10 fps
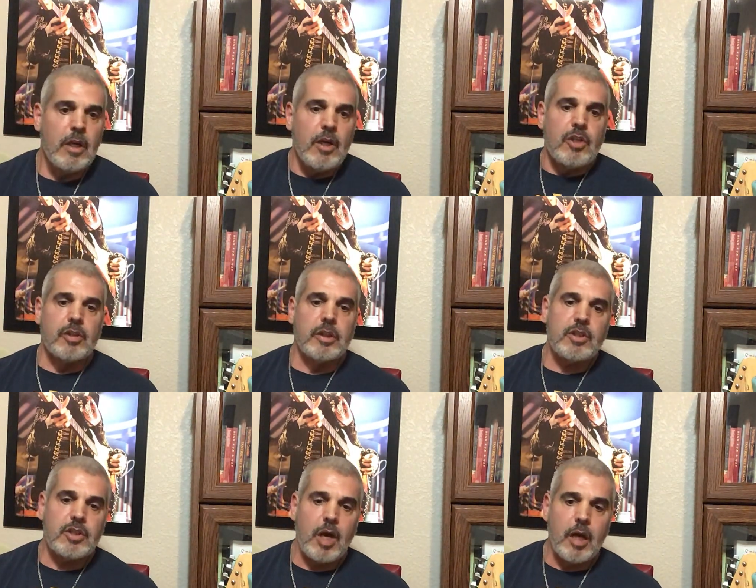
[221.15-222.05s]
So
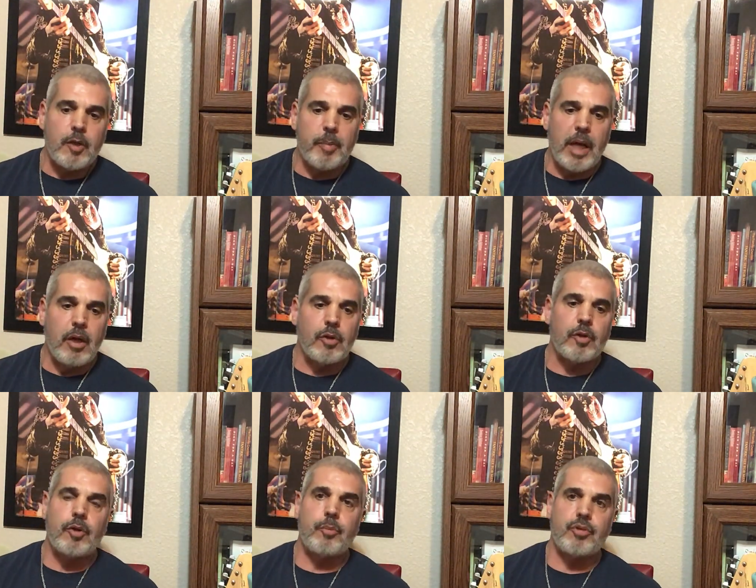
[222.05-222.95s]
let's talk about
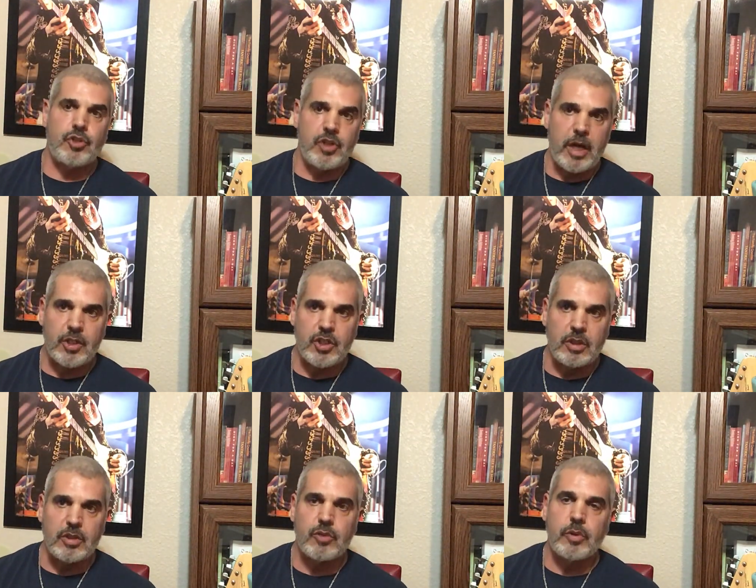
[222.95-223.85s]

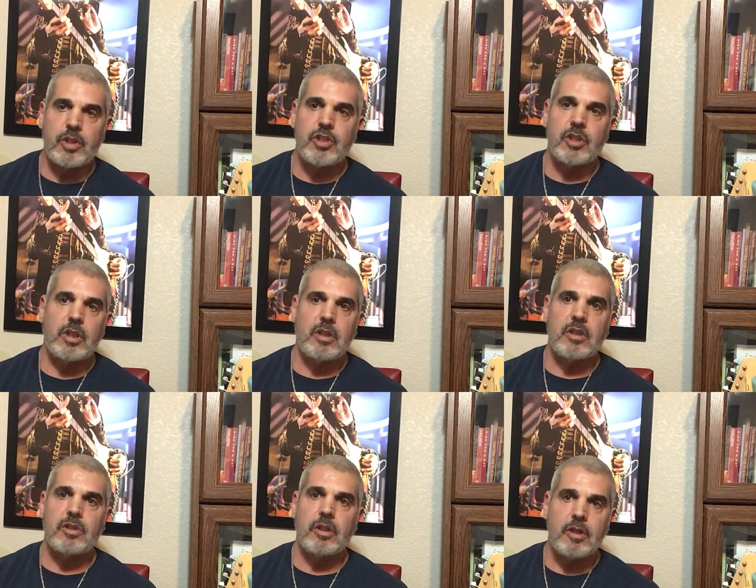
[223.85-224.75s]
projections, which
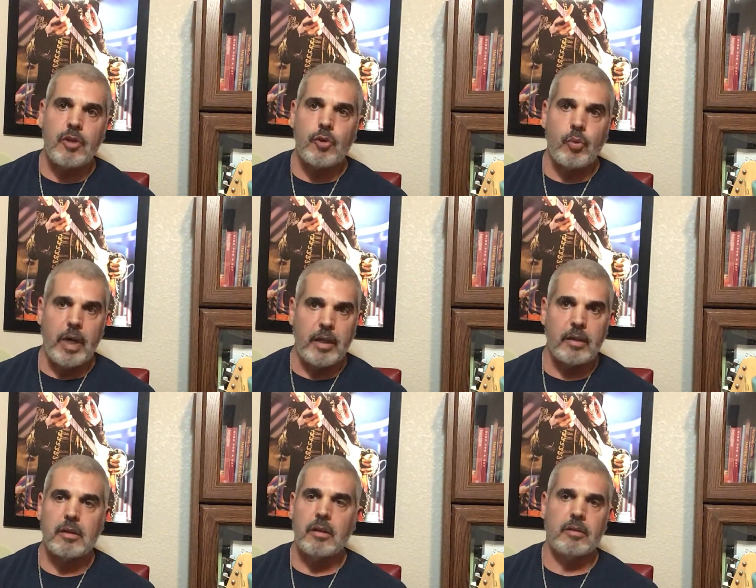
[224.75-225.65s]
is another way
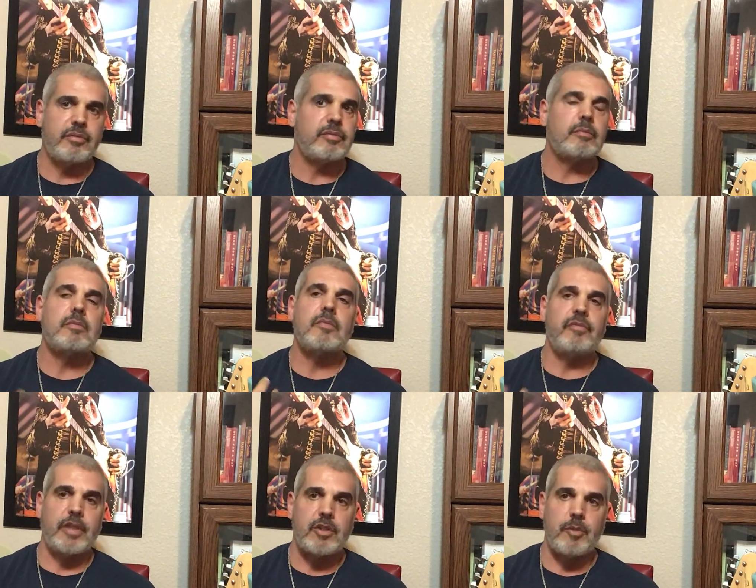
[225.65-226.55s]
of
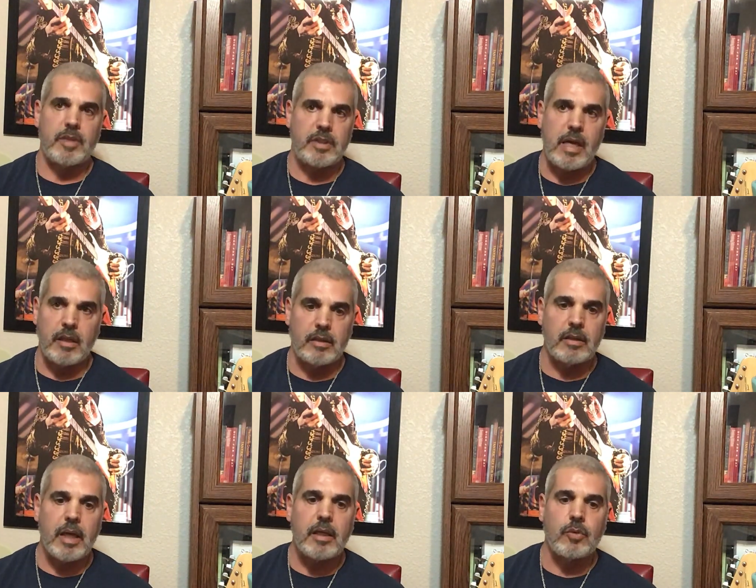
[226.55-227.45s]
victim mentality
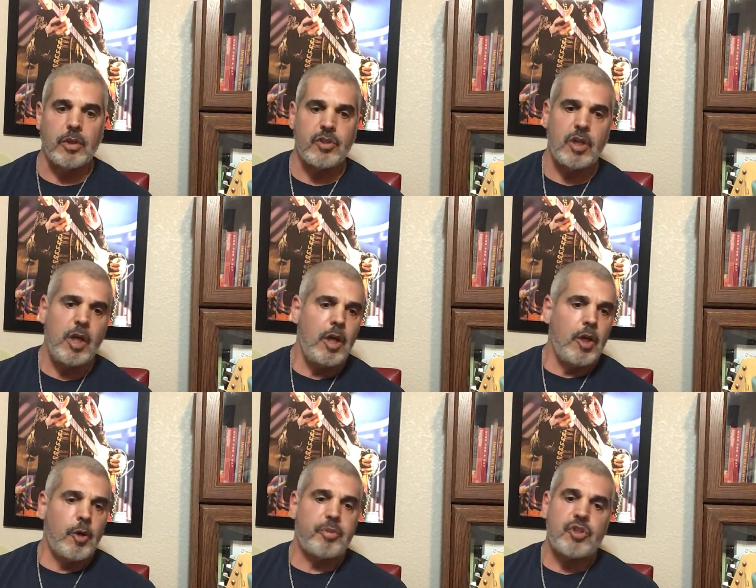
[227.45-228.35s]
language.
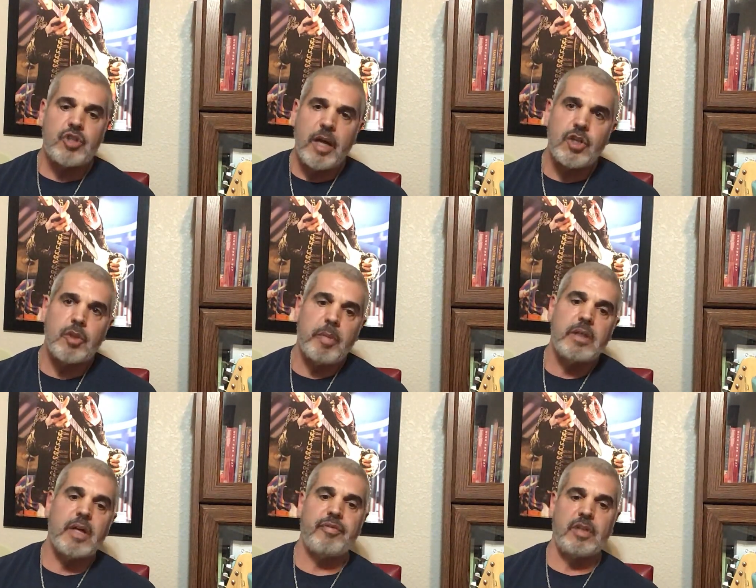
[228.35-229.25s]
A projection by
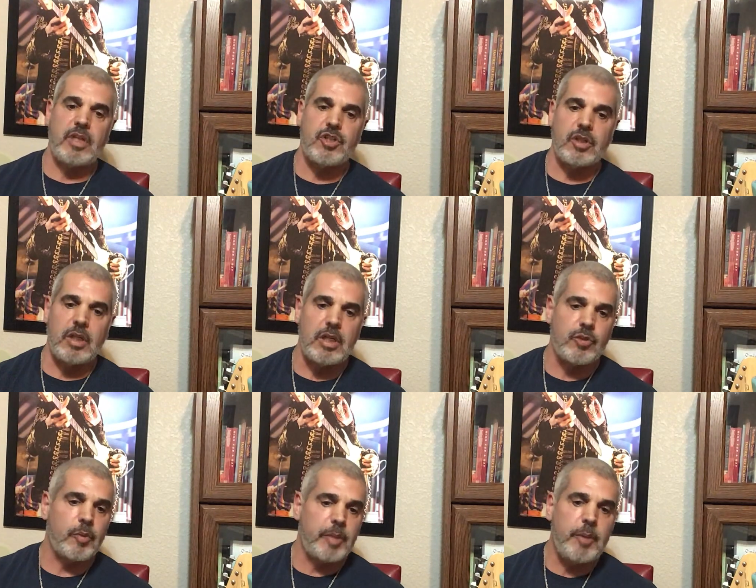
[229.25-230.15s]
definition is
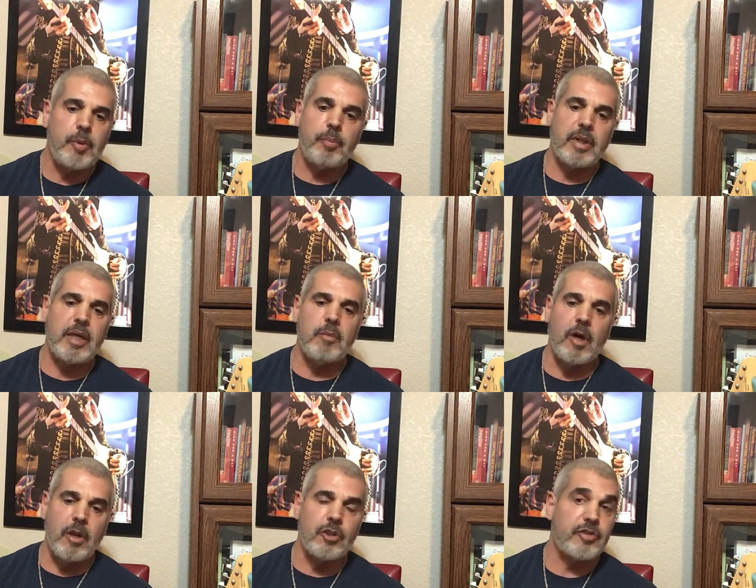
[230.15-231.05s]
when people blame
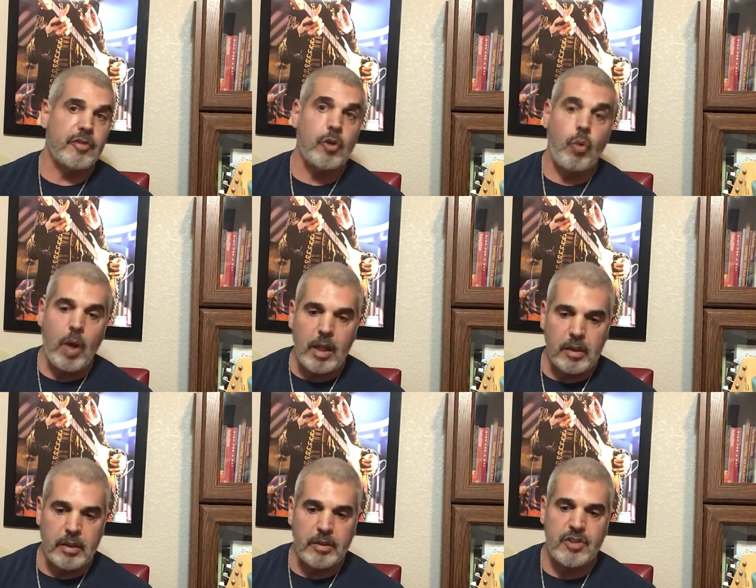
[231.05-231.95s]
others for
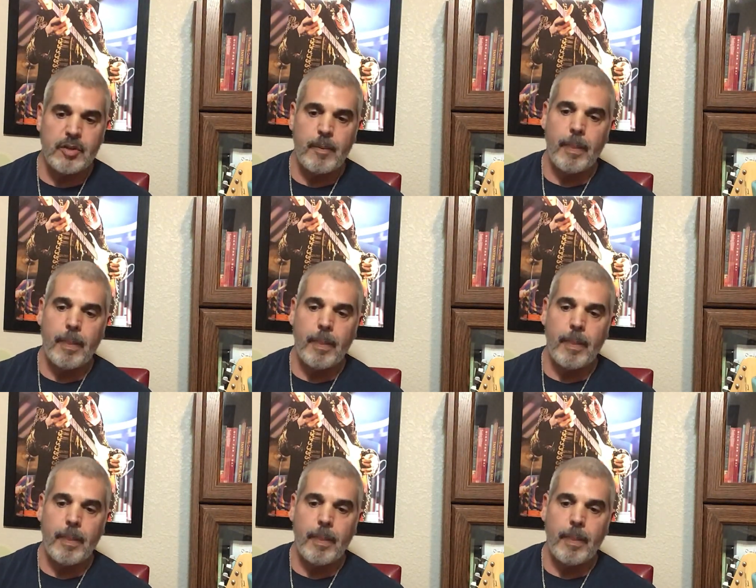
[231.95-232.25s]
qualities